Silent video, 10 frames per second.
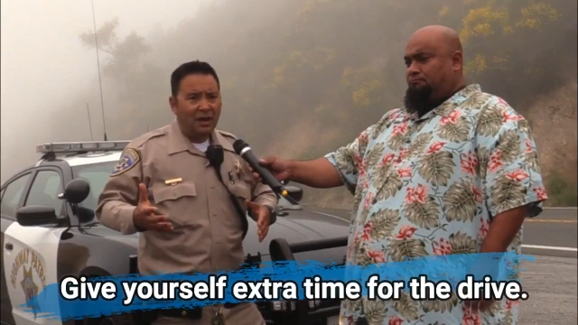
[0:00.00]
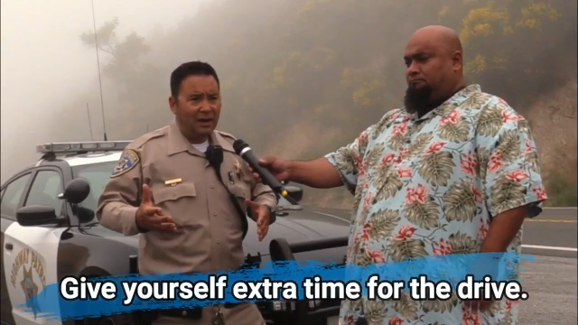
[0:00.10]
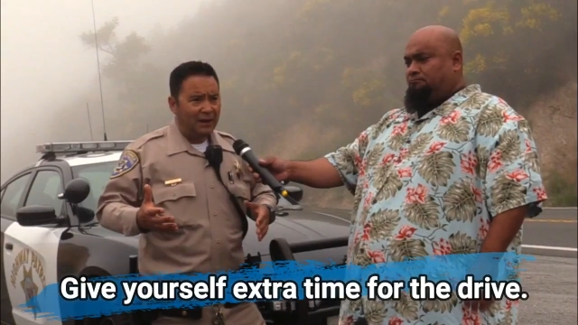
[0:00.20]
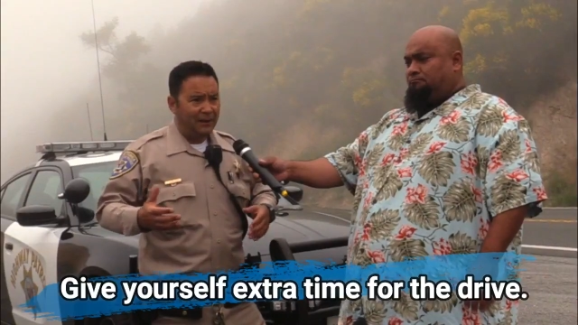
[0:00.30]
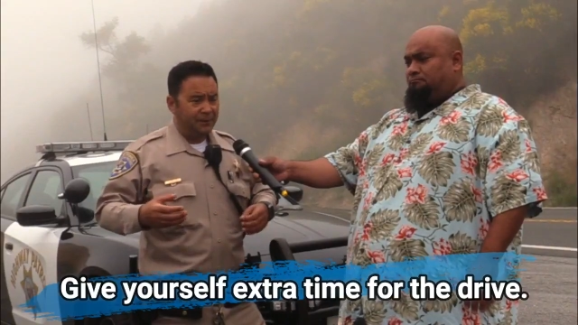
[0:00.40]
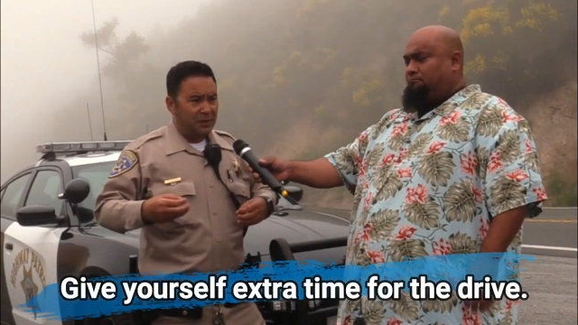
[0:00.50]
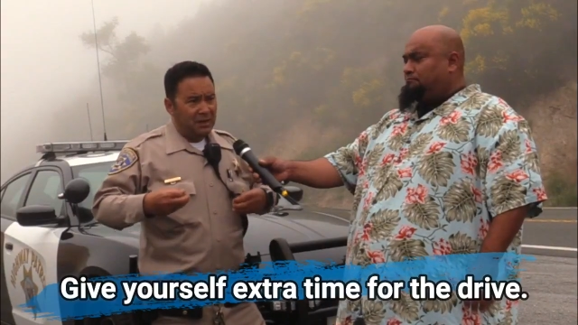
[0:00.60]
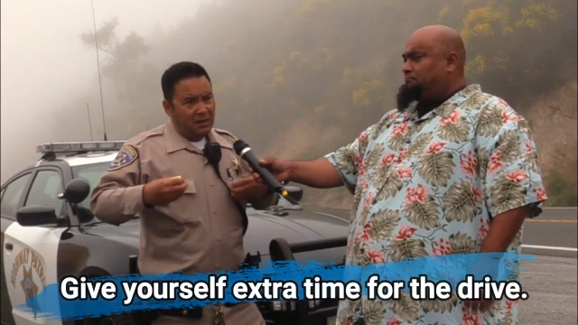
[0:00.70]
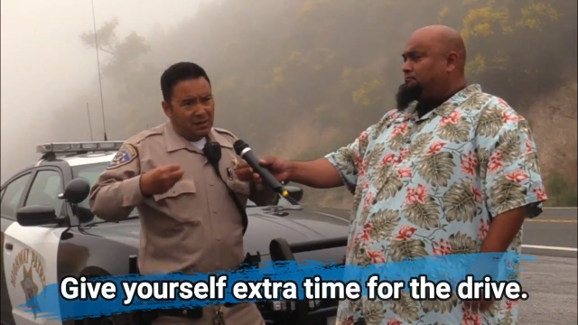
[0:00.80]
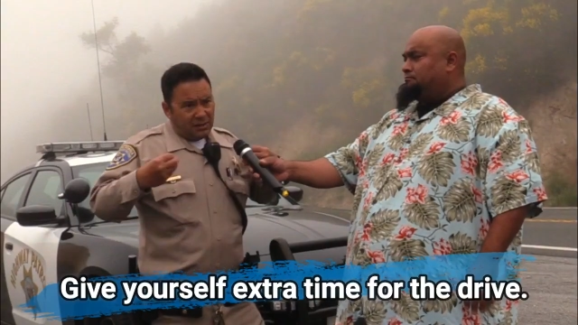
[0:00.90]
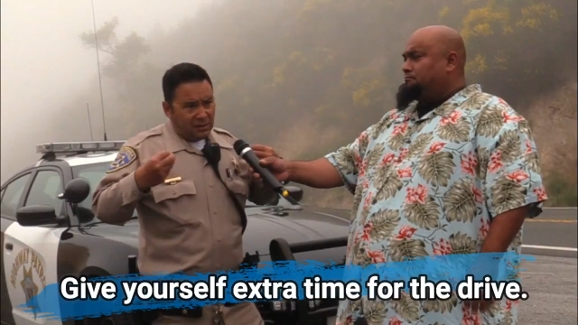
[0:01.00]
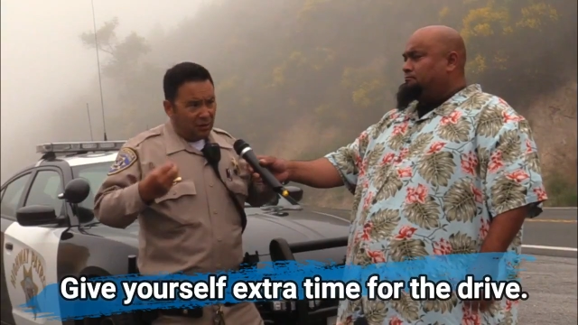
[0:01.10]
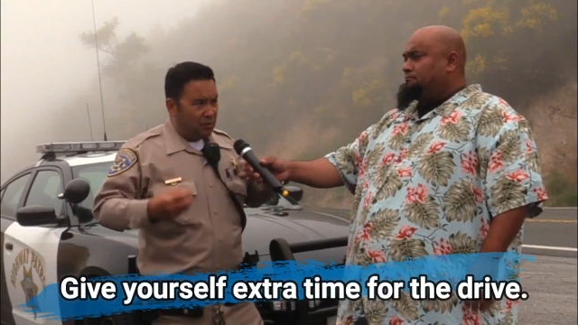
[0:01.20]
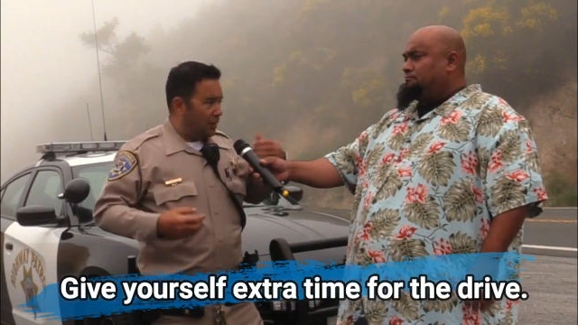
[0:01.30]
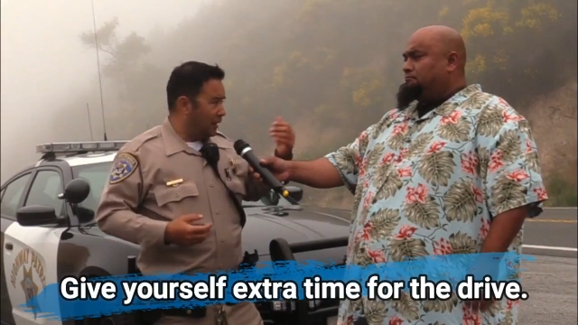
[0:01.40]
Speaker 1: Uh, you
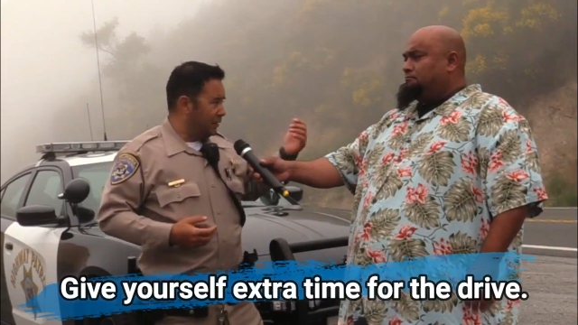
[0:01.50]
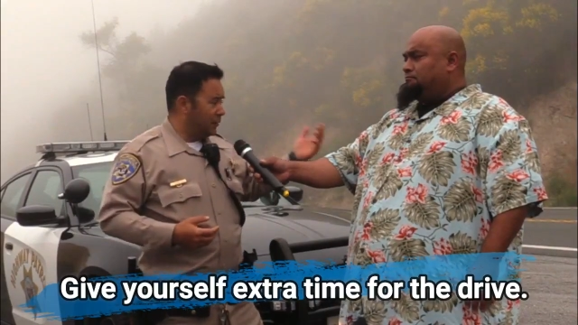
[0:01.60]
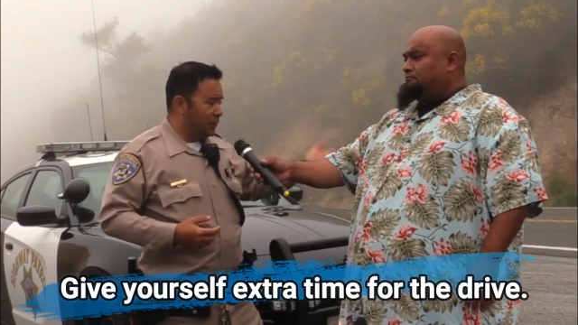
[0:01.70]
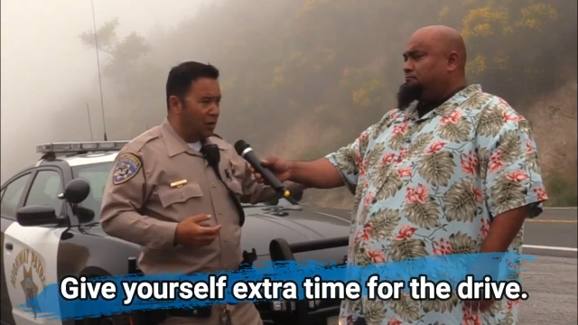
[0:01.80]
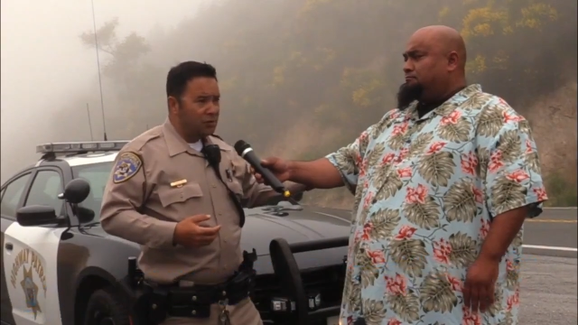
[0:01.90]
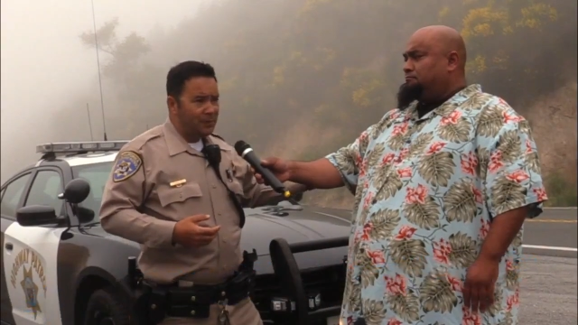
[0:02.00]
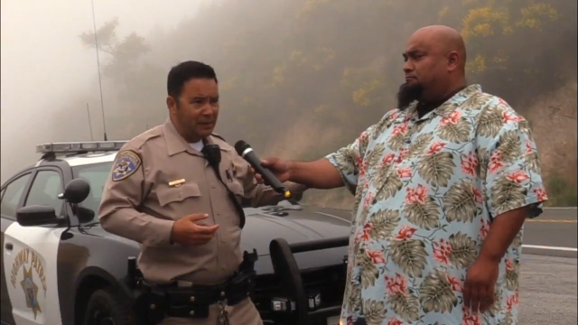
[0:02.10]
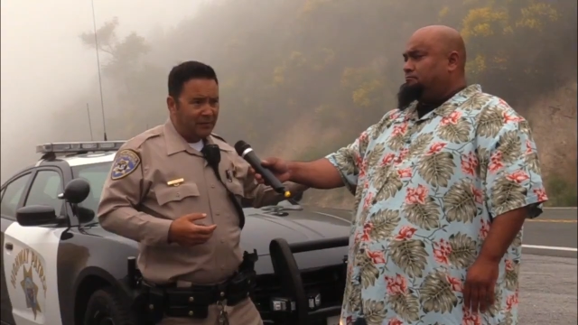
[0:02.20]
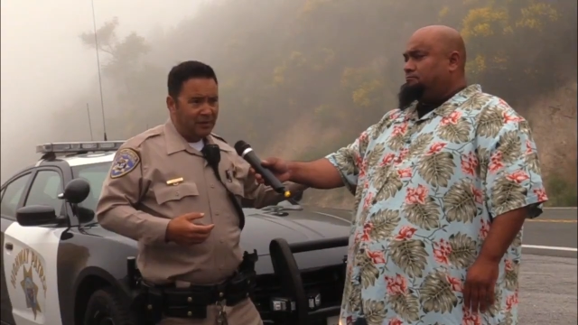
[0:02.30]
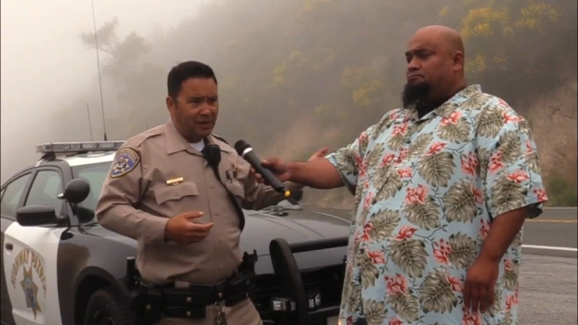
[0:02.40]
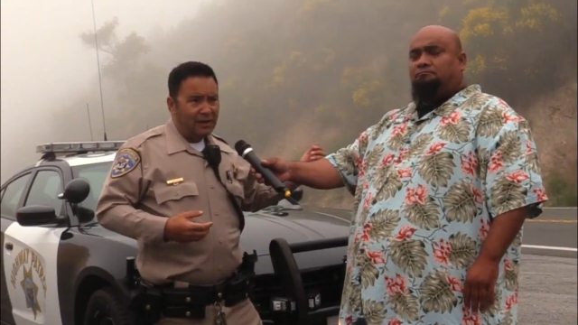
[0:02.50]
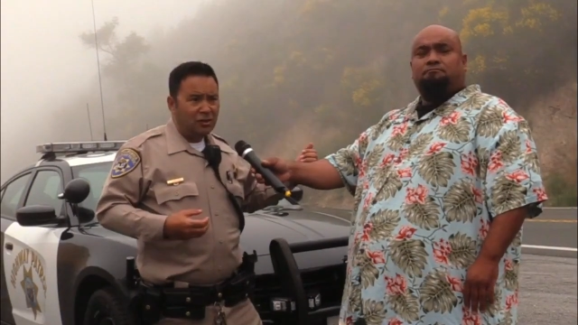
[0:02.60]
know, uh, the roads, believe it or not,